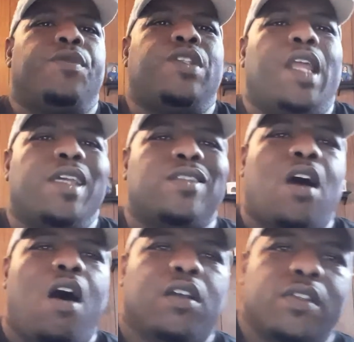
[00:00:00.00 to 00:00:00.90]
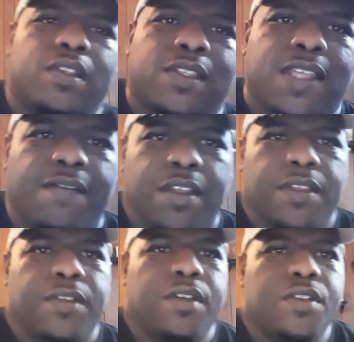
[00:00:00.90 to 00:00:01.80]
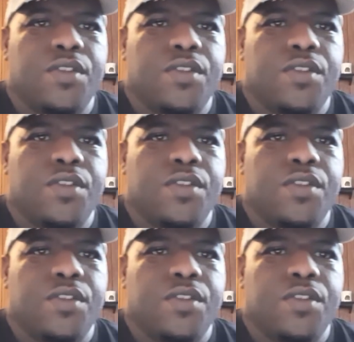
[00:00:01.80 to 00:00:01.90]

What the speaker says: Today is August the 7th,